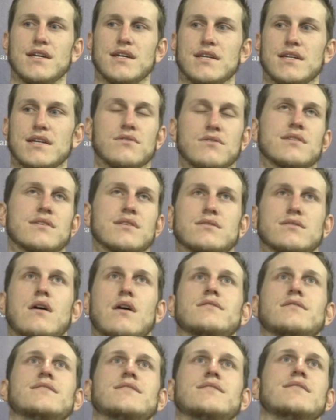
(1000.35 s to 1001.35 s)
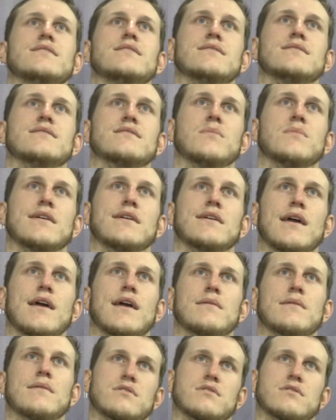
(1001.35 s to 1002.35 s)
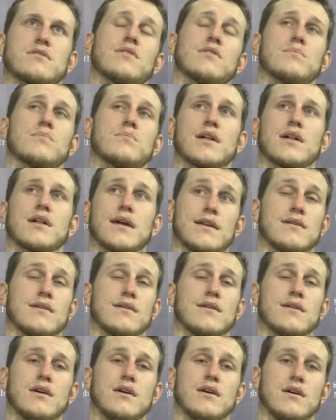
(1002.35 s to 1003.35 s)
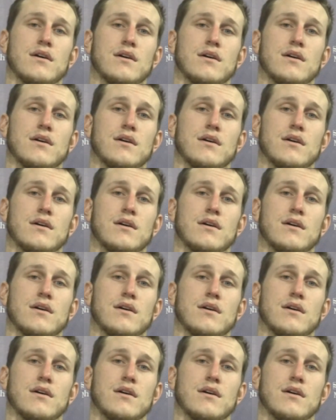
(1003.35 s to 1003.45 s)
get used to these long seasons and many games, because we only played,